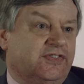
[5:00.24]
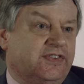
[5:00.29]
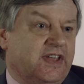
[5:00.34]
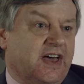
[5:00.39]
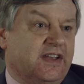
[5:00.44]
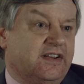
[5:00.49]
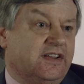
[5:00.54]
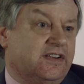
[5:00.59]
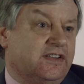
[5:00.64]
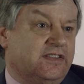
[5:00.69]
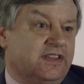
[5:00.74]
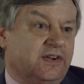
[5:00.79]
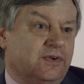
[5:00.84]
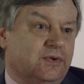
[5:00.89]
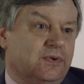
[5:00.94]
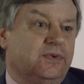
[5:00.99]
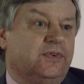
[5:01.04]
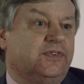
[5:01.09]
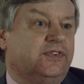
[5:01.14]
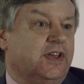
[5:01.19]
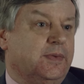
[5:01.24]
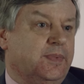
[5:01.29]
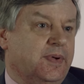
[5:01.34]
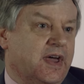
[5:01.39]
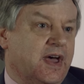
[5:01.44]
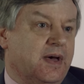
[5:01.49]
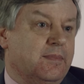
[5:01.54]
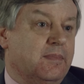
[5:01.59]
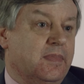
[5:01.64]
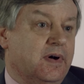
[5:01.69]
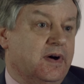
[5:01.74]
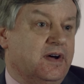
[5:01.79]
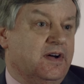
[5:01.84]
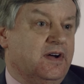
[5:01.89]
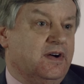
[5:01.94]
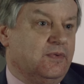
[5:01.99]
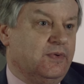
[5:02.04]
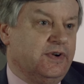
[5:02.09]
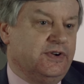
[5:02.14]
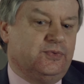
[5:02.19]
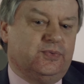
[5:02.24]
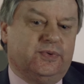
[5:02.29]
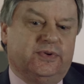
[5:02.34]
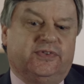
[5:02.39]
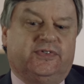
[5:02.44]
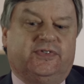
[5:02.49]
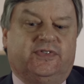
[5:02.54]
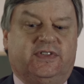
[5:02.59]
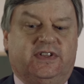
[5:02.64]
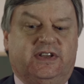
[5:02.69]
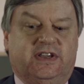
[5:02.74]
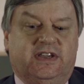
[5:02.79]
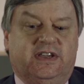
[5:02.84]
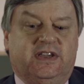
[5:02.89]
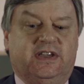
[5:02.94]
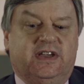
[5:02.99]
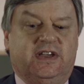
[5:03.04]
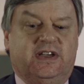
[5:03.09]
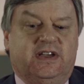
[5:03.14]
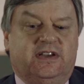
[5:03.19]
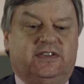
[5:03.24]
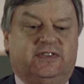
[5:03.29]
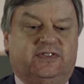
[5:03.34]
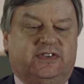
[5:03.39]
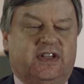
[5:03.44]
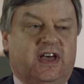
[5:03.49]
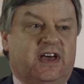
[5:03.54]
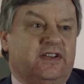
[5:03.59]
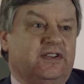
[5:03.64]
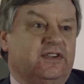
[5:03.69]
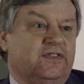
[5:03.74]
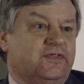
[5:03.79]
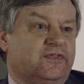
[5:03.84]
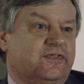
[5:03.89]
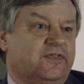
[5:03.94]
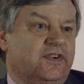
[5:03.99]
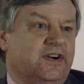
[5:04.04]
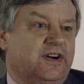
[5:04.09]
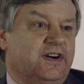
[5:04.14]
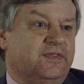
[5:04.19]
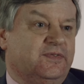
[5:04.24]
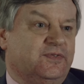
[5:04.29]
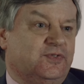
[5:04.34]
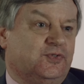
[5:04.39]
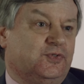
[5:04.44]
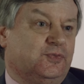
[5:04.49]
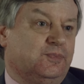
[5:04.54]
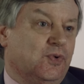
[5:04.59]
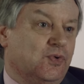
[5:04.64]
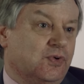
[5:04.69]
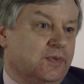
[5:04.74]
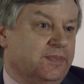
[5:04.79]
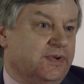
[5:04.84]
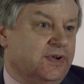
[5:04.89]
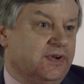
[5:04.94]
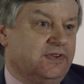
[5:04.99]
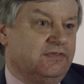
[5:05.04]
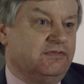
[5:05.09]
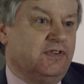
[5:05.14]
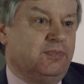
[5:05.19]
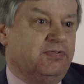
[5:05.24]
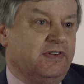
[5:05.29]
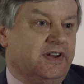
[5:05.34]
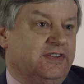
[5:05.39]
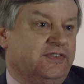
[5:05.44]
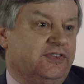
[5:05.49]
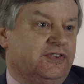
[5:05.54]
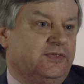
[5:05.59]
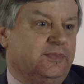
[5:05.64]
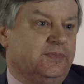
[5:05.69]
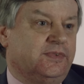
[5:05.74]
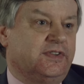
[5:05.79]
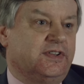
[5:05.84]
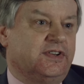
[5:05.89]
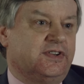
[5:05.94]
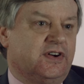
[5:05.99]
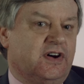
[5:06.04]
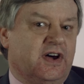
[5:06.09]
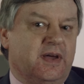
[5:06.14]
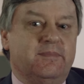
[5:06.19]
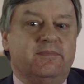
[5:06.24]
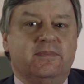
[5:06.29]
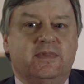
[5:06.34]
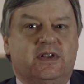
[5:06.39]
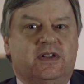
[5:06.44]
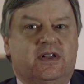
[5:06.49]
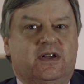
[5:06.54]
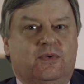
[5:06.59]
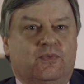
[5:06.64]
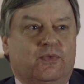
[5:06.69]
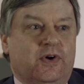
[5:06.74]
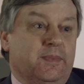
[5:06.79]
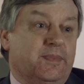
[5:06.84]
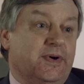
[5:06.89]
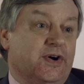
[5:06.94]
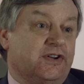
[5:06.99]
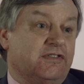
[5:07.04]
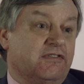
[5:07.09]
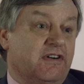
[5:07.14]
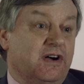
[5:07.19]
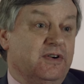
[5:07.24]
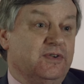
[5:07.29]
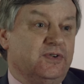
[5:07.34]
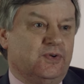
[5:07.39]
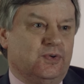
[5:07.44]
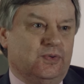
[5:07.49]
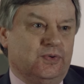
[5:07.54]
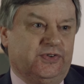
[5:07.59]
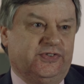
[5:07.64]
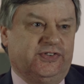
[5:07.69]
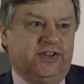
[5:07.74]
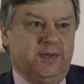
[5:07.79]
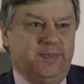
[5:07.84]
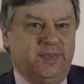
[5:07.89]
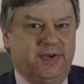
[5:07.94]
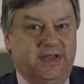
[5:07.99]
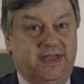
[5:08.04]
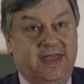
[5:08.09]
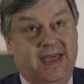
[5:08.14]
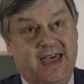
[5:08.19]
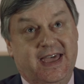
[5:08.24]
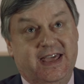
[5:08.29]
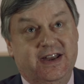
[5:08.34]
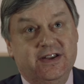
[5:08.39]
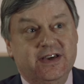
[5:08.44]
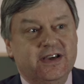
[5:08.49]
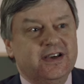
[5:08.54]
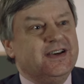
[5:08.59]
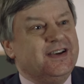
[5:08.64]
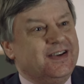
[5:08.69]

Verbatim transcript: a standard, a thing called C P M, which was the standard for small computer operating systems at the time. We built our own called C P N